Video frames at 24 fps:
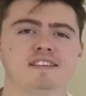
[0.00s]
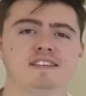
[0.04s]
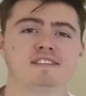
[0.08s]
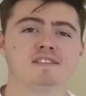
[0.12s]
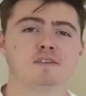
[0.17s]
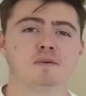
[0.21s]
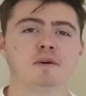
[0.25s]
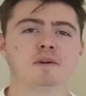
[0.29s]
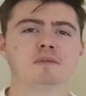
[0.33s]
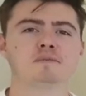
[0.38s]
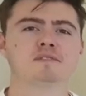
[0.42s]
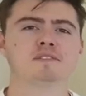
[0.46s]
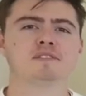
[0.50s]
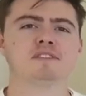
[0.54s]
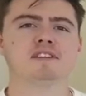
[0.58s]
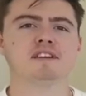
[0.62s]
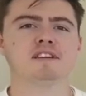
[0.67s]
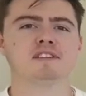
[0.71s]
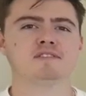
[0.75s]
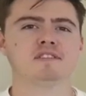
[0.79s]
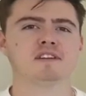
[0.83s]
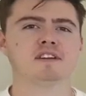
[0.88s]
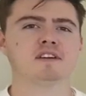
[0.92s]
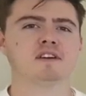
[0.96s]
So welcome to
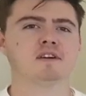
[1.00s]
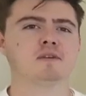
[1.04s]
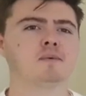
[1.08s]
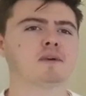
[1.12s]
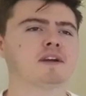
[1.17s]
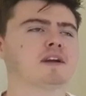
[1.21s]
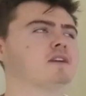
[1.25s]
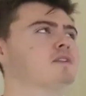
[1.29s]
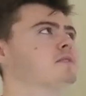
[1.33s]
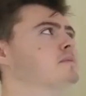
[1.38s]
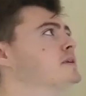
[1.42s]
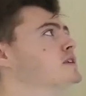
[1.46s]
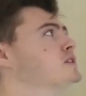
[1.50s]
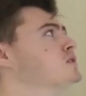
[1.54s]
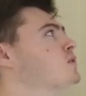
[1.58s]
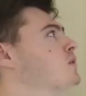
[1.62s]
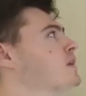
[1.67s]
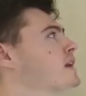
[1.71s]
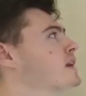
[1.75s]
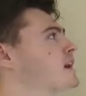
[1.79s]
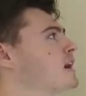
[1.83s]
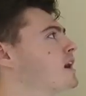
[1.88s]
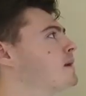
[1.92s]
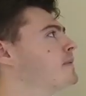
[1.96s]
today's video. We're going to be
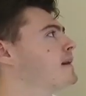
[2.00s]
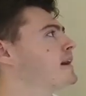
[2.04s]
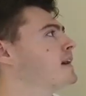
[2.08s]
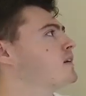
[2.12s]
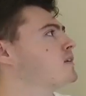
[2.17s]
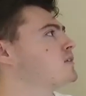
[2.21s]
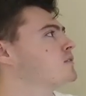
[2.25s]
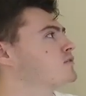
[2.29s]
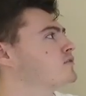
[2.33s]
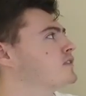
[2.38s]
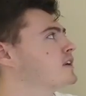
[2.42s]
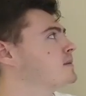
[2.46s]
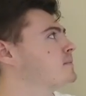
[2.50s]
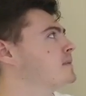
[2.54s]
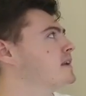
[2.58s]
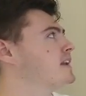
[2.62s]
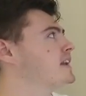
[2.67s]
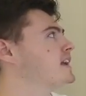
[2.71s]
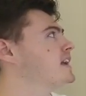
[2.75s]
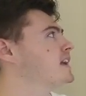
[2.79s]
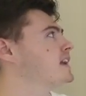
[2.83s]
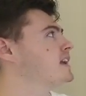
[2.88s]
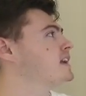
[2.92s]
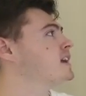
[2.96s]
talking about vitamin
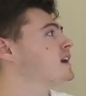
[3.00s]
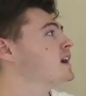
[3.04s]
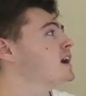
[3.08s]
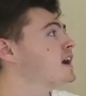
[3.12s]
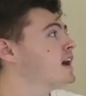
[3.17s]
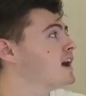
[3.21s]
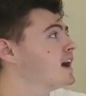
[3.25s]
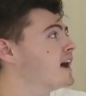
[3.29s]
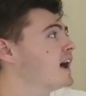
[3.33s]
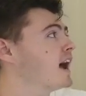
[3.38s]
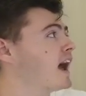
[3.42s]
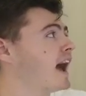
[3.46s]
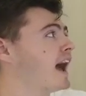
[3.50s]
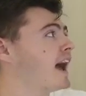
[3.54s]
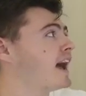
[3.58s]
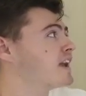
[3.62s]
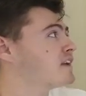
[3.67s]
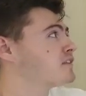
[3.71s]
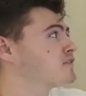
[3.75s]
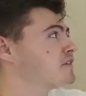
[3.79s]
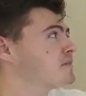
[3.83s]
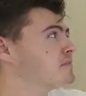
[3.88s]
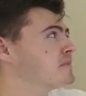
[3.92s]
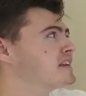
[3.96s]
D,
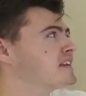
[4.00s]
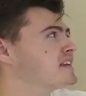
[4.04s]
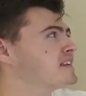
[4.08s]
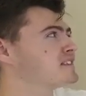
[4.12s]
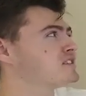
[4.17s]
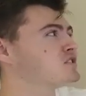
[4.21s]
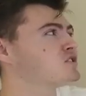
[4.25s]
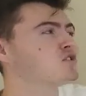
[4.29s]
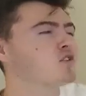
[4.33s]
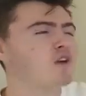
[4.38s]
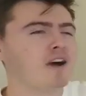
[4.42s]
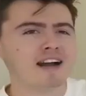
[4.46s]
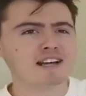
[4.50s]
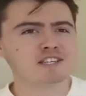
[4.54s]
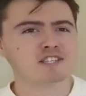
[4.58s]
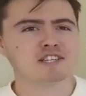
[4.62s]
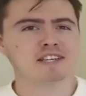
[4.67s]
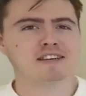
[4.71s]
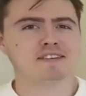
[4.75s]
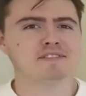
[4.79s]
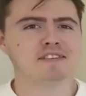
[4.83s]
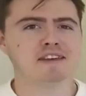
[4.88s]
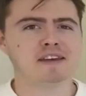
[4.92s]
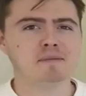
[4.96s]
and vitamin D is not
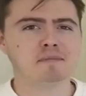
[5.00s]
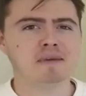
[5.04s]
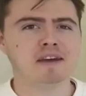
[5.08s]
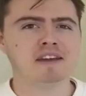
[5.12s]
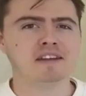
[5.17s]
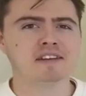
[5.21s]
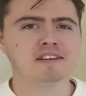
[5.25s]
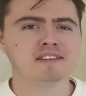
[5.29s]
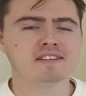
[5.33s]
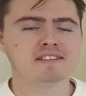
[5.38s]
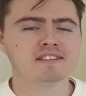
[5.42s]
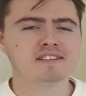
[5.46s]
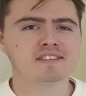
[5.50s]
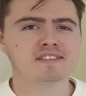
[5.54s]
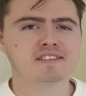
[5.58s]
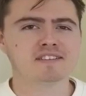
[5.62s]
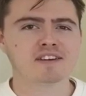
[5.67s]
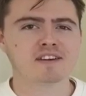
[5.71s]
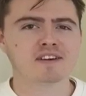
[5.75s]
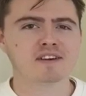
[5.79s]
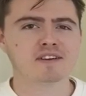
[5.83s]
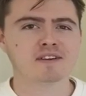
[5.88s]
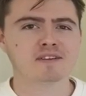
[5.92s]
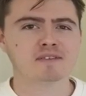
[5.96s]
actually a vitamin.
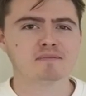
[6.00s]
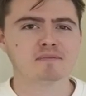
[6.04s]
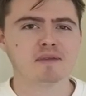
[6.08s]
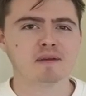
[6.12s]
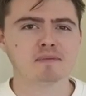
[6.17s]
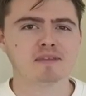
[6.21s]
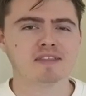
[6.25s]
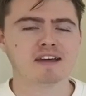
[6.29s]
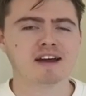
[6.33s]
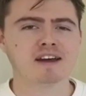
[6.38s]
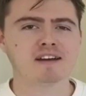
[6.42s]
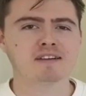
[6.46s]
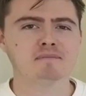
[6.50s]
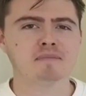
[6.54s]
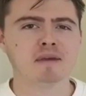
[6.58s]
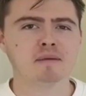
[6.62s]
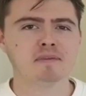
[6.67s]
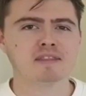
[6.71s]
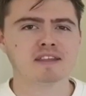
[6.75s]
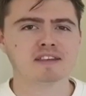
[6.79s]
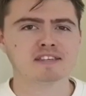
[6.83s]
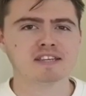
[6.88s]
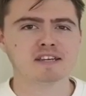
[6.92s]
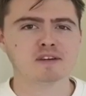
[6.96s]
So maybe
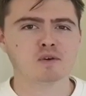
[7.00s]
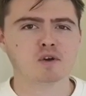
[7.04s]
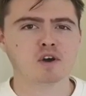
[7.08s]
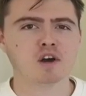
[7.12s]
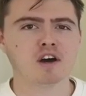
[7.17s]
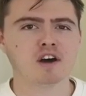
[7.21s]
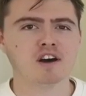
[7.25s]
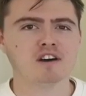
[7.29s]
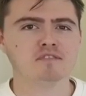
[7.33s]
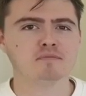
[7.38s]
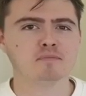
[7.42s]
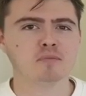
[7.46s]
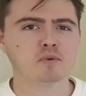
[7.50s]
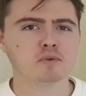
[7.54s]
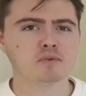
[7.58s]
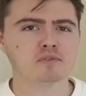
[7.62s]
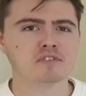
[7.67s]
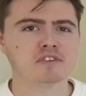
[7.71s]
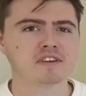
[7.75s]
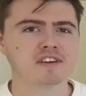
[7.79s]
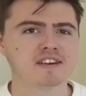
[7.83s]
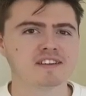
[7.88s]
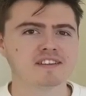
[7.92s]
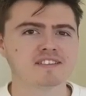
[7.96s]
that's a little
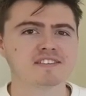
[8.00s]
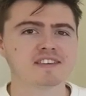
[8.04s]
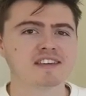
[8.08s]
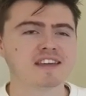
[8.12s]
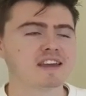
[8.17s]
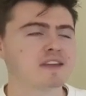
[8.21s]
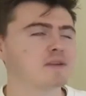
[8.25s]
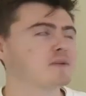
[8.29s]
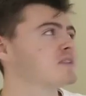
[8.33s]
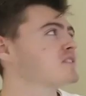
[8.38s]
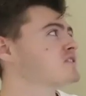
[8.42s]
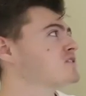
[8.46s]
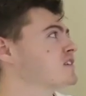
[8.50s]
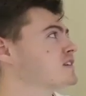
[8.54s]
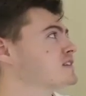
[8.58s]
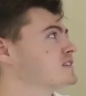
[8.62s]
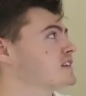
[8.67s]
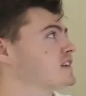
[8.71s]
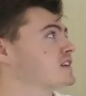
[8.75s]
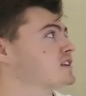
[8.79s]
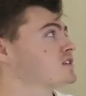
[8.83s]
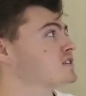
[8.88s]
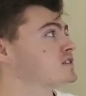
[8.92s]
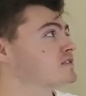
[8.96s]
curveball to get you
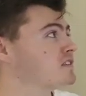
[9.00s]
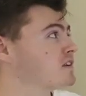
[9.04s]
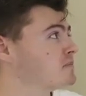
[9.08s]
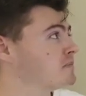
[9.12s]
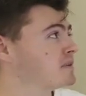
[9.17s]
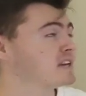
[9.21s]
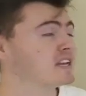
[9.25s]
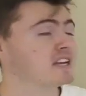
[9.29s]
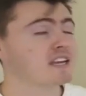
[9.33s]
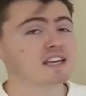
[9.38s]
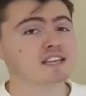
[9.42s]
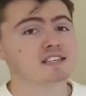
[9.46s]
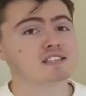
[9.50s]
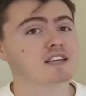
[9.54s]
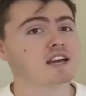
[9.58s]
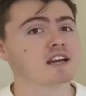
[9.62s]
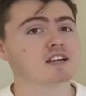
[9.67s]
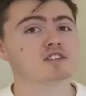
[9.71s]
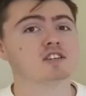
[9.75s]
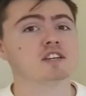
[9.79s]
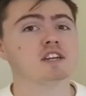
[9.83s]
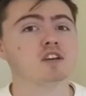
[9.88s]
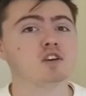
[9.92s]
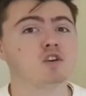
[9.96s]
interested, because vitamin D is
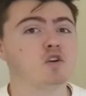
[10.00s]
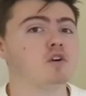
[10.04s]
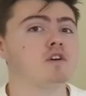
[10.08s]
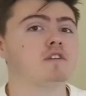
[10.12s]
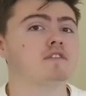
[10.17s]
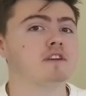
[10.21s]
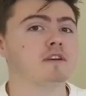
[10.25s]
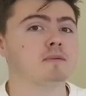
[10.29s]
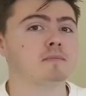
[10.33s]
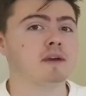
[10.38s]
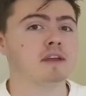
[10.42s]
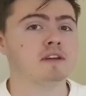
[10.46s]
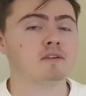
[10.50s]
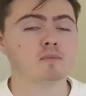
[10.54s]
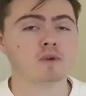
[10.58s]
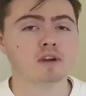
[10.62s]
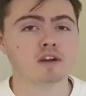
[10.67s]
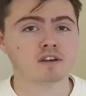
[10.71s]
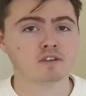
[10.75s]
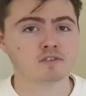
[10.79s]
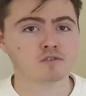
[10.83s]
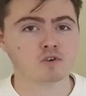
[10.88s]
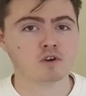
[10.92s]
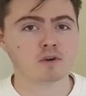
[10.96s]
actually not a vitamin. We're
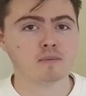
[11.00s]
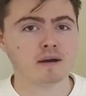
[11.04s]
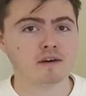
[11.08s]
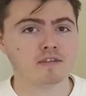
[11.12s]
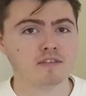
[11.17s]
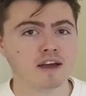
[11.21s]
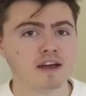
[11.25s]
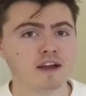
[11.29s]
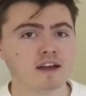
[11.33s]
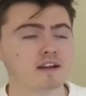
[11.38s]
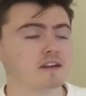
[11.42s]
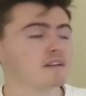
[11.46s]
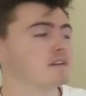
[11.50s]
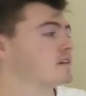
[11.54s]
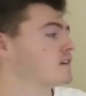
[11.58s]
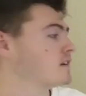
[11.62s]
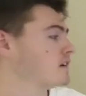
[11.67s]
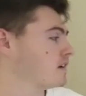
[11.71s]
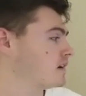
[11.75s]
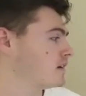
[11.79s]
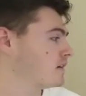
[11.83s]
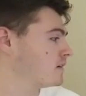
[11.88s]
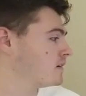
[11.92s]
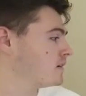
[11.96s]
going to talk about
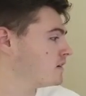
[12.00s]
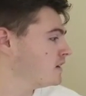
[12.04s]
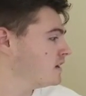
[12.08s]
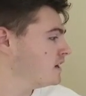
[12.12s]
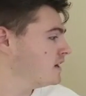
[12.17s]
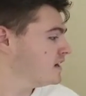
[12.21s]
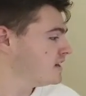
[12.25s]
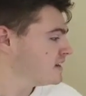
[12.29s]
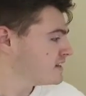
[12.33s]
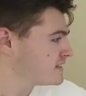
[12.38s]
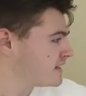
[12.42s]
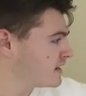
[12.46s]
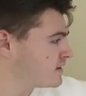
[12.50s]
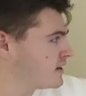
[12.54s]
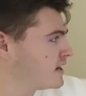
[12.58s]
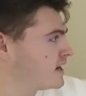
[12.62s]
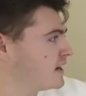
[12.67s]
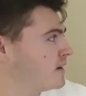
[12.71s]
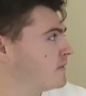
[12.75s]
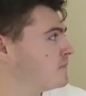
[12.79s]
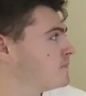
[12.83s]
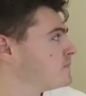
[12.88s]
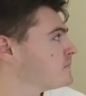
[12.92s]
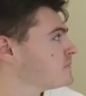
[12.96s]
that down
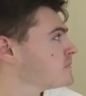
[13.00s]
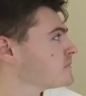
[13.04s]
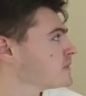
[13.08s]
here.